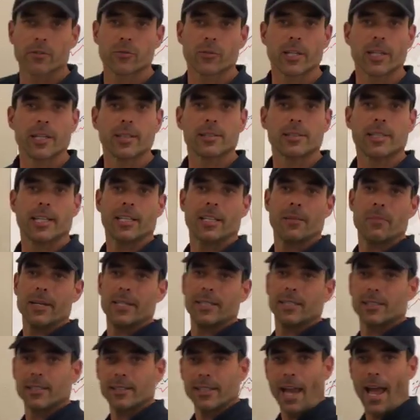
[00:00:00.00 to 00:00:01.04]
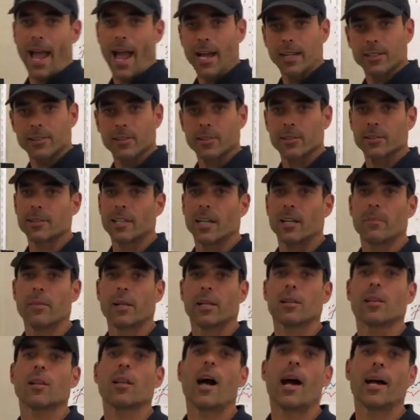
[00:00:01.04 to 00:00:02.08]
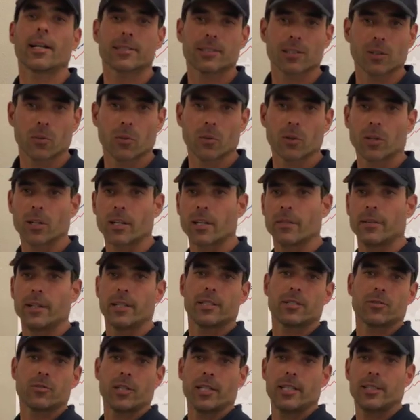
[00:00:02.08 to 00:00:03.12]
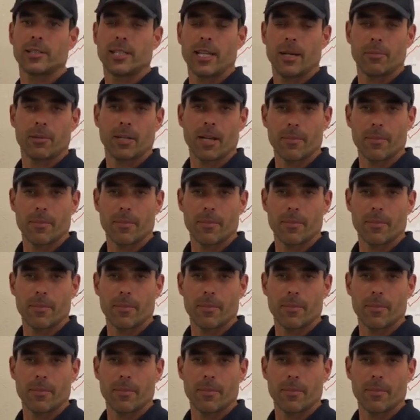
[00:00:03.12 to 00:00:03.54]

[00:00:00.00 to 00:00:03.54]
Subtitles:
the trees need to be stacked. So there's going to be lots of work, and these trees keep